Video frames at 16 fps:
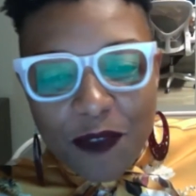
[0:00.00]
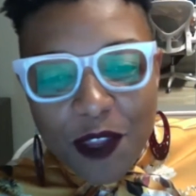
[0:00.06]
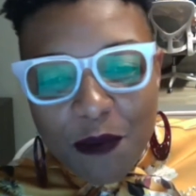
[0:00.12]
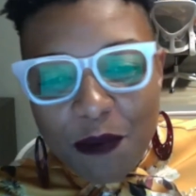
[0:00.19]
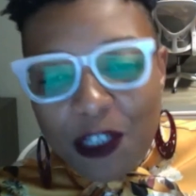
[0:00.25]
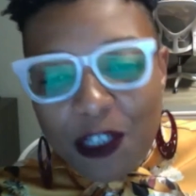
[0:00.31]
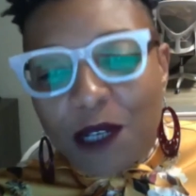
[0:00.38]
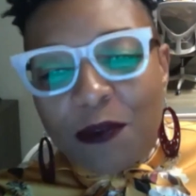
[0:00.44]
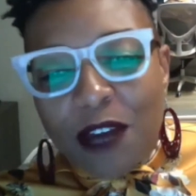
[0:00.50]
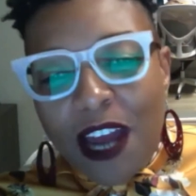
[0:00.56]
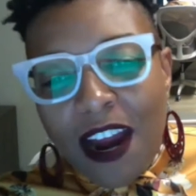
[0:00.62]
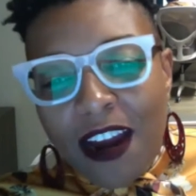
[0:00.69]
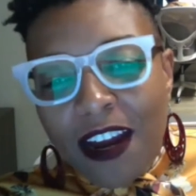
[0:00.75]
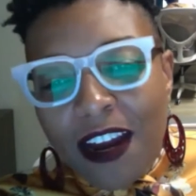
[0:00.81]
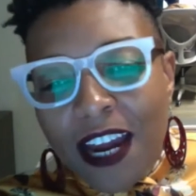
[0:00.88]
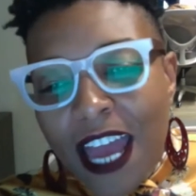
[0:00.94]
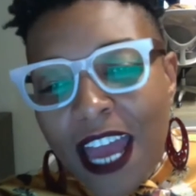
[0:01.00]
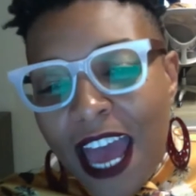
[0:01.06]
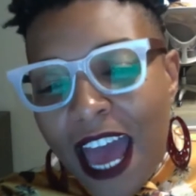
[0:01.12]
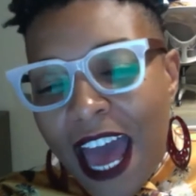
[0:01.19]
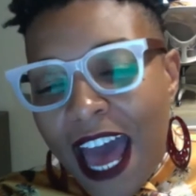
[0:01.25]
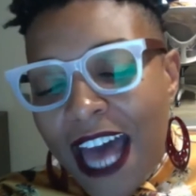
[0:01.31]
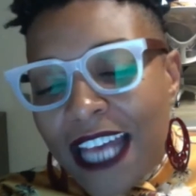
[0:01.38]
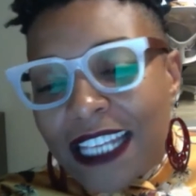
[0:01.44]
Majumdar
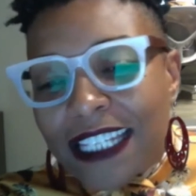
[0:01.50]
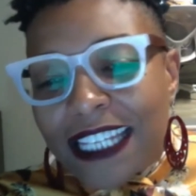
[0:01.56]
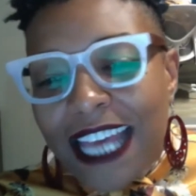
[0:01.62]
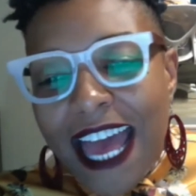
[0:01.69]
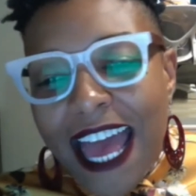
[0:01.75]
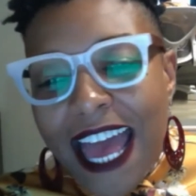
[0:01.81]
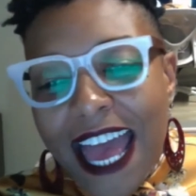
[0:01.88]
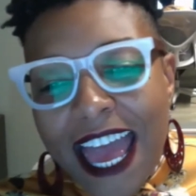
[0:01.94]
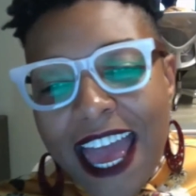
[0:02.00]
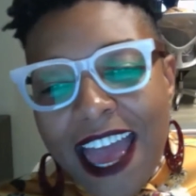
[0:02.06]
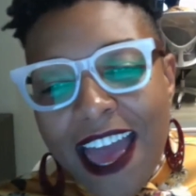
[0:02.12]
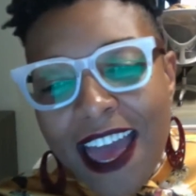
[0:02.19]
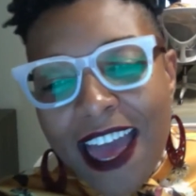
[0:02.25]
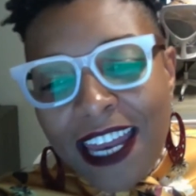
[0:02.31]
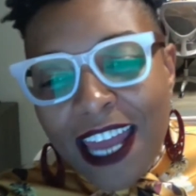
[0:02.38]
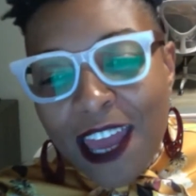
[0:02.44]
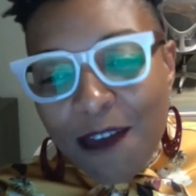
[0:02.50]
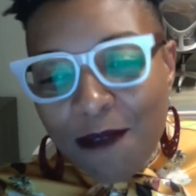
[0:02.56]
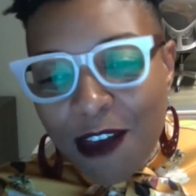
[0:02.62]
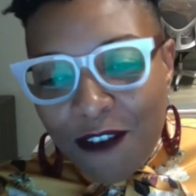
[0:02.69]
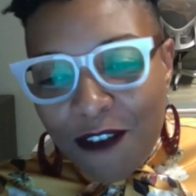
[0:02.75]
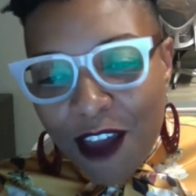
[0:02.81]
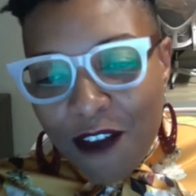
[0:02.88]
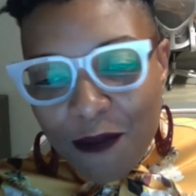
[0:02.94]
has an
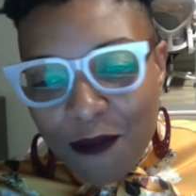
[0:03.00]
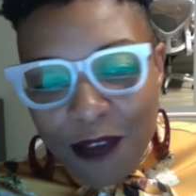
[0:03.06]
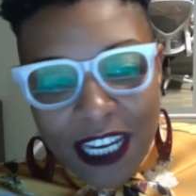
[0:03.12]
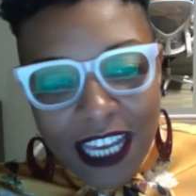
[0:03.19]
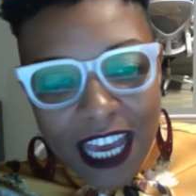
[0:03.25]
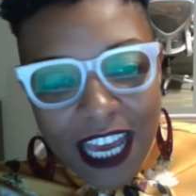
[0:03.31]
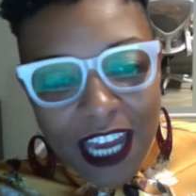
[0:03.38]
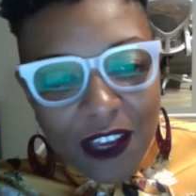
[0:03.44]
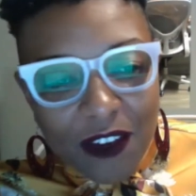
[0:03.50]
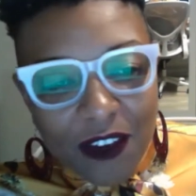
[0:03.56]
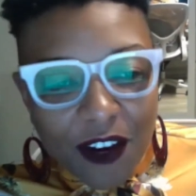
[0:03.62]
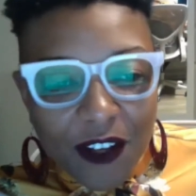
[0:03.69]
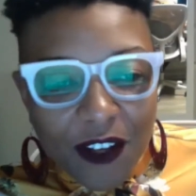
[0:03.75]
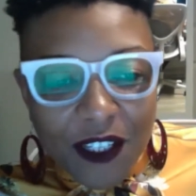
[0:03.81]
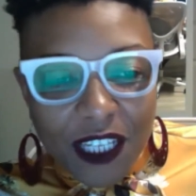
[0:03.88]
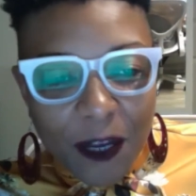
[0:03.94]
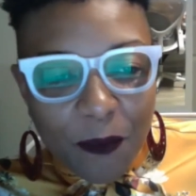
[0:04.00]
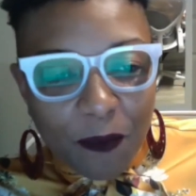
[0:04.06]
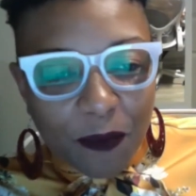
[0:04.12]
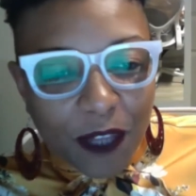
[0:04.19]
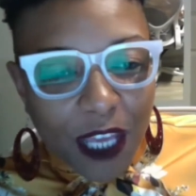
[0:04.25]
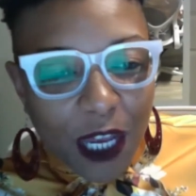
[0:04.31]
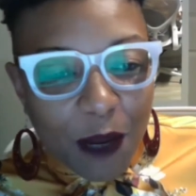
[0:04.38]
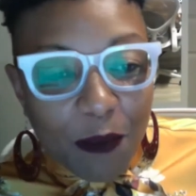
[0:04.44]
MFA from Indiana University
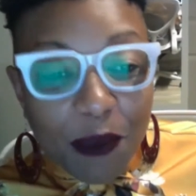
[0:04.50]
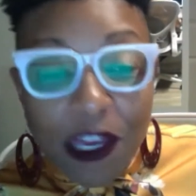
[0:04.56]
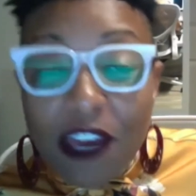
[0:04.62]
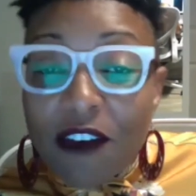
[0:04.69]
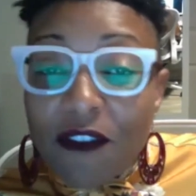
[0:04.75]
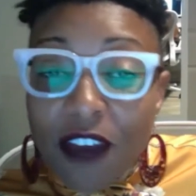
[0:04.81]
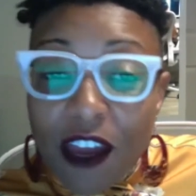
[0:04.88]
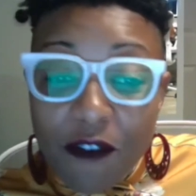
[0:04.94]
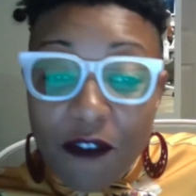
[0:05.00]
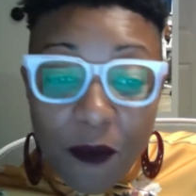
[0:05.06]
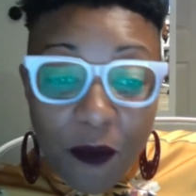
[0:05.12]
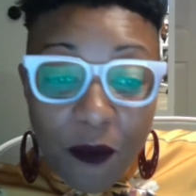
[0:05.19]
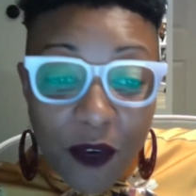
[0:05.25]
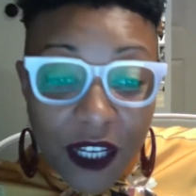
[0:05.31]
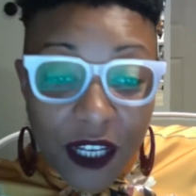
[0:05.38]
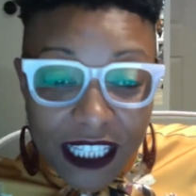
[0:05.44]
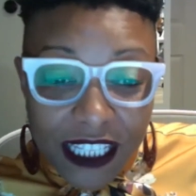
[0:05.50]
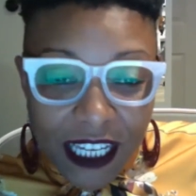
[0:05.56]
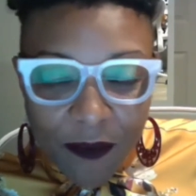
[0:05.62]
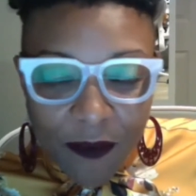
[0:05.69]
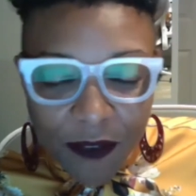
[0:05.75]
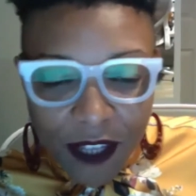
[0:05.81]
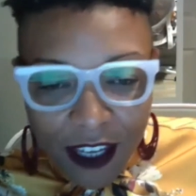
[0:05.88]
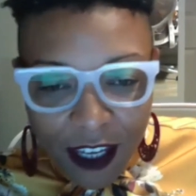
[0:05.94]
and a BFA from RISD.
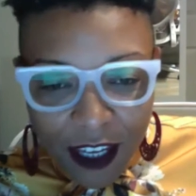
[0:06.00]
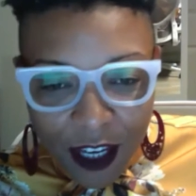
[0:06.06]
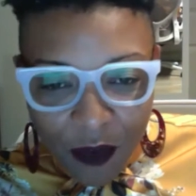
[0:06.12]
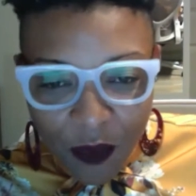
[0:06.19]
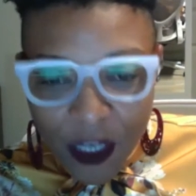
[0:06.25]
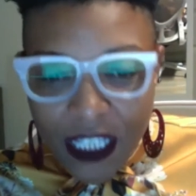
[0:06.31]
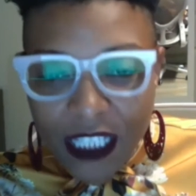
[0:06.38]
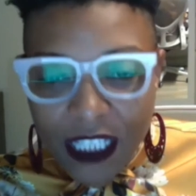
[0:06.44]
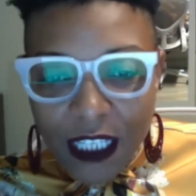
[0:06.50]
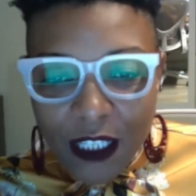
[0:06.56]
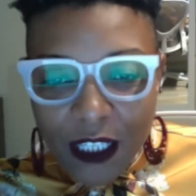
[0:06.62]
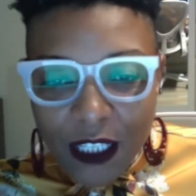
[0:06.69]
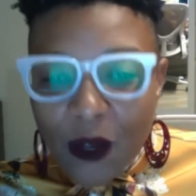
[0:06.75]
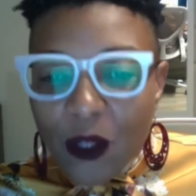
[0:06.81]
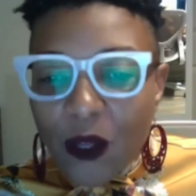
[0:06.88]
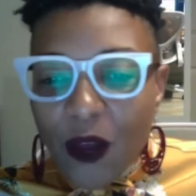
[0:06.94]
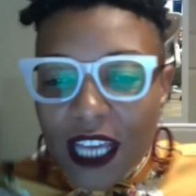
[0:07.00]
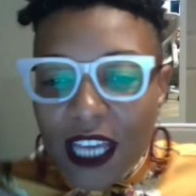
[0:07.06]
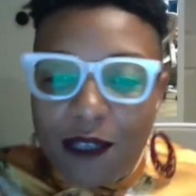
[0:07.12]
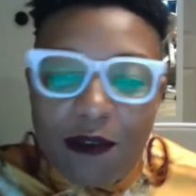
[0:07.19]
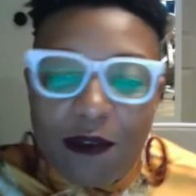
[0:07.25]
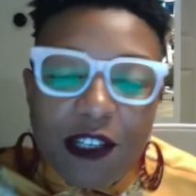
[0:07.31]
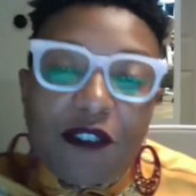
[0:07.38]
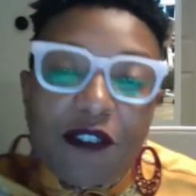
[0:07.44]
Recent solo
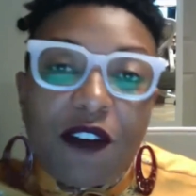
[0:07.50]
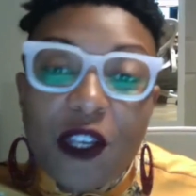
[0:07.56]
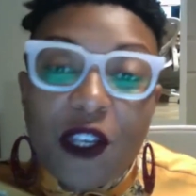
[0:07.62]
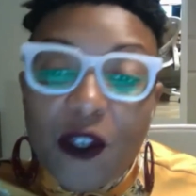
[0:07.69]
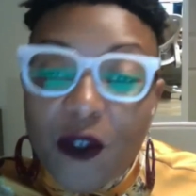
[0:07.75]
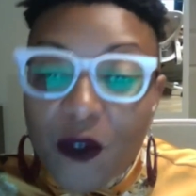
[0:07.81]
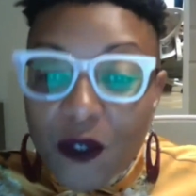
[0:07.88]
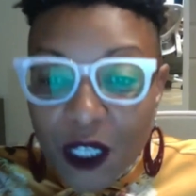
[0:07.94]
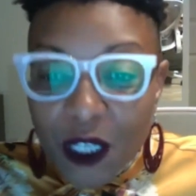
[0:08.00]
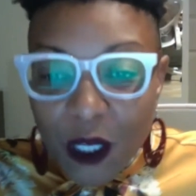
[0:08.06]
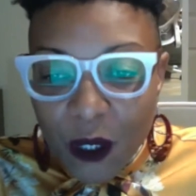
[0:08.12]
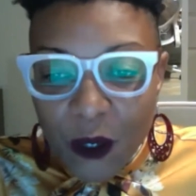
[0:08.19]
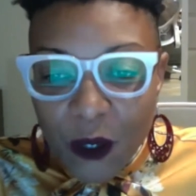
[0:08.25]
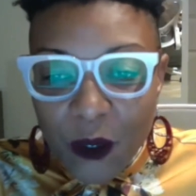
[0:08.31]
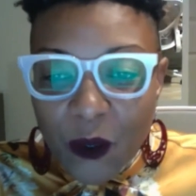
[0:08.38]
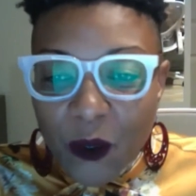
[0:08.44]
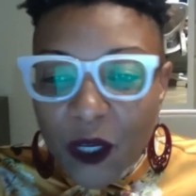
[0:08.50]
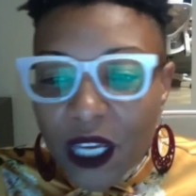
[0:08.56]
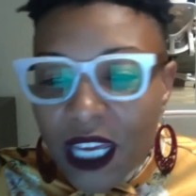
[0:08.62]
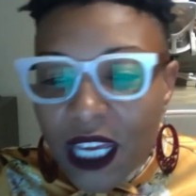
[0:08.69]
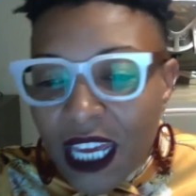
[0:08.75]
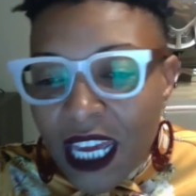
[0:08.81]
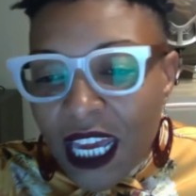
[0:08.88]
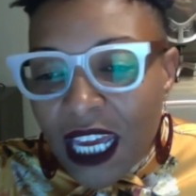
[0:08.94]
exhibition venues include
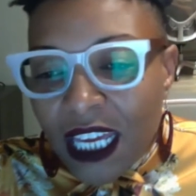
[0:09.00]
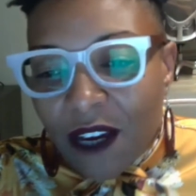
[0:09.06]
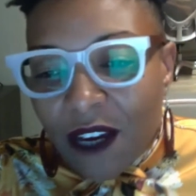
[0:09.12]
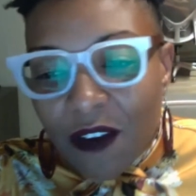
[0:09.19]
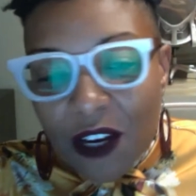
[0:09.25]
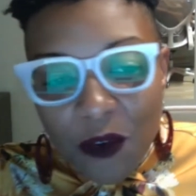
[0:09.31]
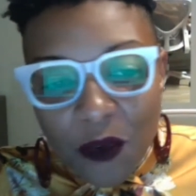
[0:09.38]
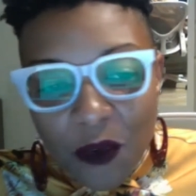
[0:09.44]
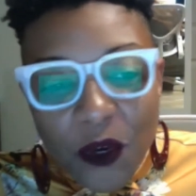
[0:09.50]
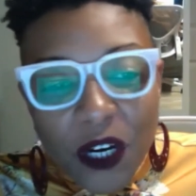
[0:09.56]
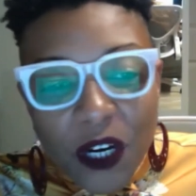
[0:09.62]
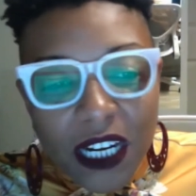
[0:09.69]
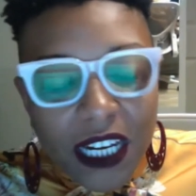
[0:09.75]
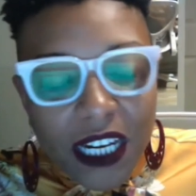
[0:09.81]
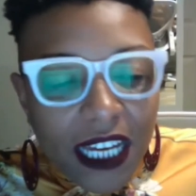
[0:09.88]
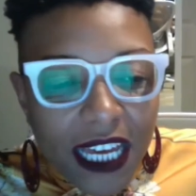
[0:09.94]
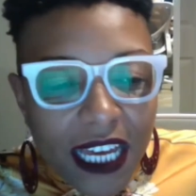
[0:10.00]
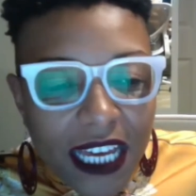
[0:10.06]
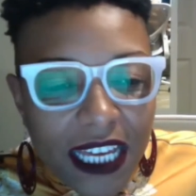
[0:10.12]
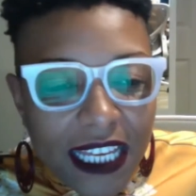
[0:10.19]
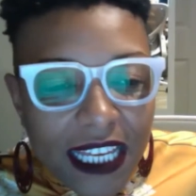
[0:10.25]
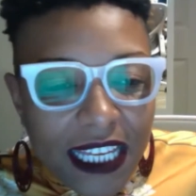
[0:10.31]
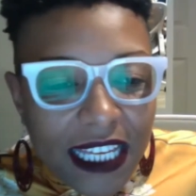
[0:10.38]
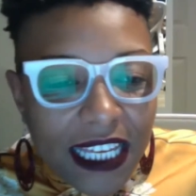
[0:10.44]
Gary, New York,
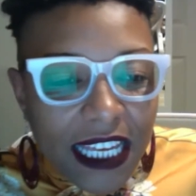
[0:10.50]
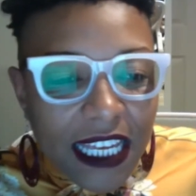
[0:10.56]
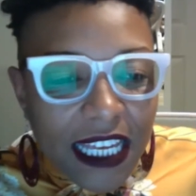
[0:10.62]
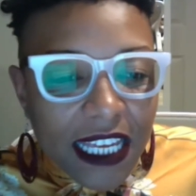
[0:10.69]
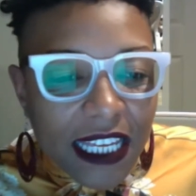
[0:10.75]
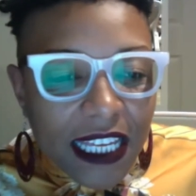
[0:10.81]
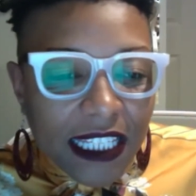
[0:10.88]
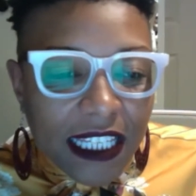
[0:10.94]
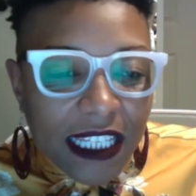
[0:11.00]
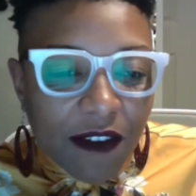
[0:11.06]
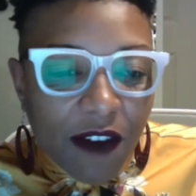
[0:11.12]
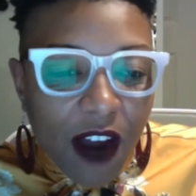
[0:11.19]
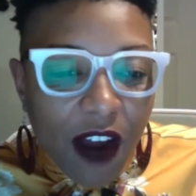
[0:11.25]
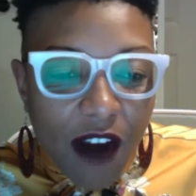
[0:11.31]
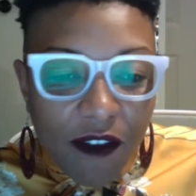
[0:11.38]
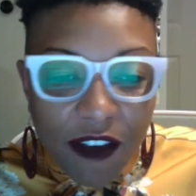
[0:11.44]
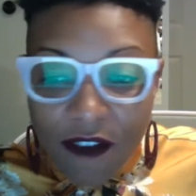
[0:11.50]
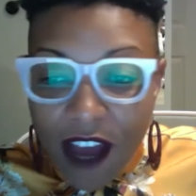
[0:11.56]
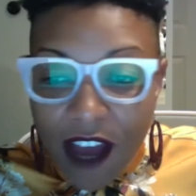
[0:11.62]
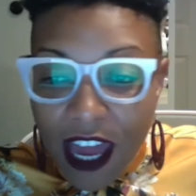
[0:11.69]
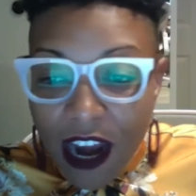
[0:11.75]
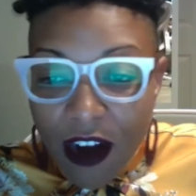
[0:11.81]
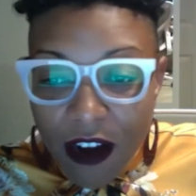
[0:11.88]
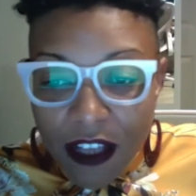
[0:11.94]
Stephen
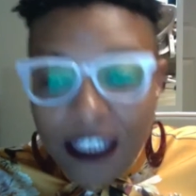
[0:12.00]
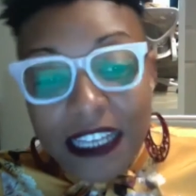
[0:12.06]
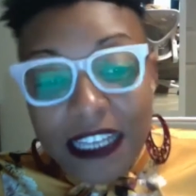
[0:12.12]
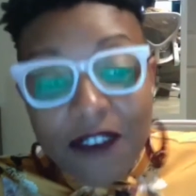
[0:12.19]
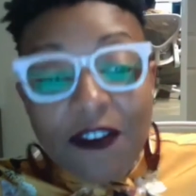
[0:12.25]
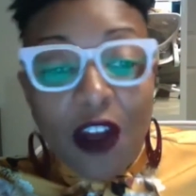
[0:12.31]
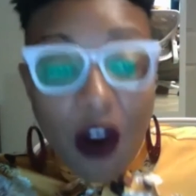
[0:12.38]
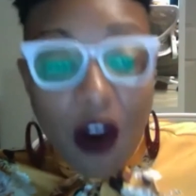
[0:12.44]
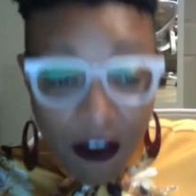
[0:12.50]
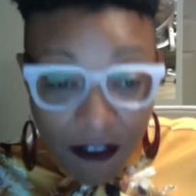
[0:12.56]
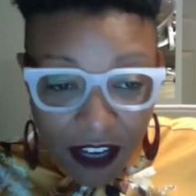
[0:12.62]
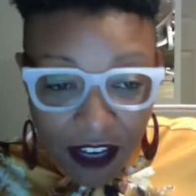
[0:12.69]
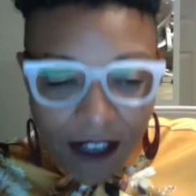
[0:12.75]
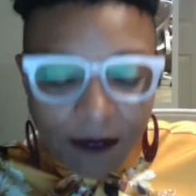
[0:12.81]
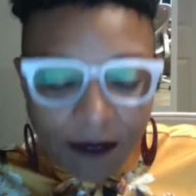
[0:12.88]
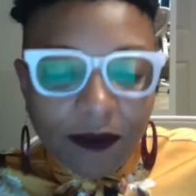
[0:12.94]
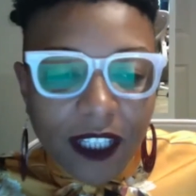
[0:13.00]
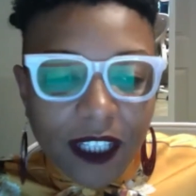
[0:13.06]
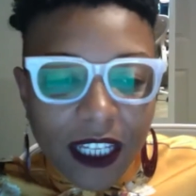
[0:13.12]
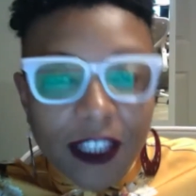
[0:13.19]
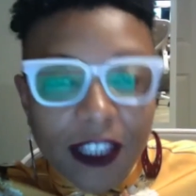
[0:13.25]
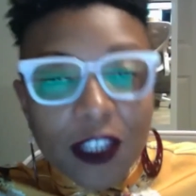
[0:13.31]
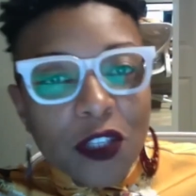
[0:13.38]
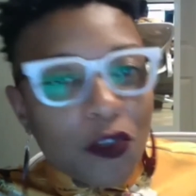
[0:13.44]
Harvey,
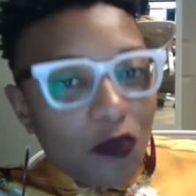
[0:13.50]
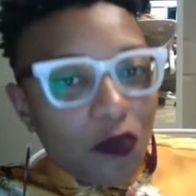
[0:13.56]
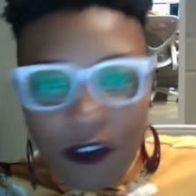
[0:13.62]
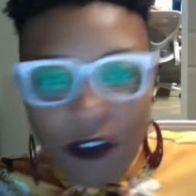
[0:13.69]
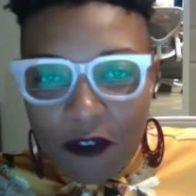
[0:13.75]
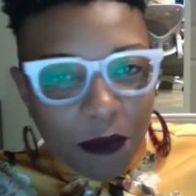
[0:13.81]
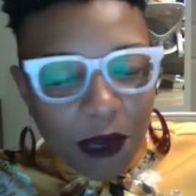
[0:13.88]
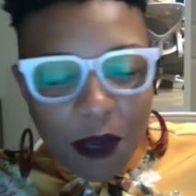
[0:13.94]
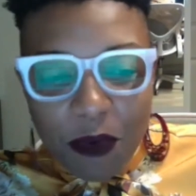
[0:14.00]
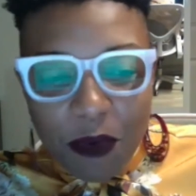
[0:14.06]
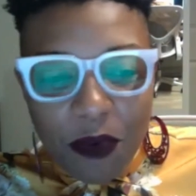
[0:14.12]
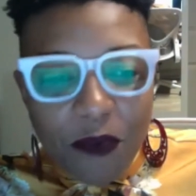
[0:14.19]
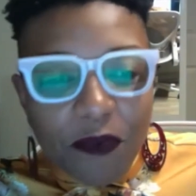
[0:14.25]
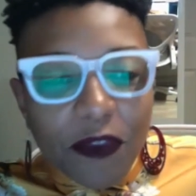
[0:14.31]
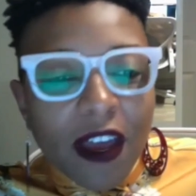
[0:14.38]
two different people.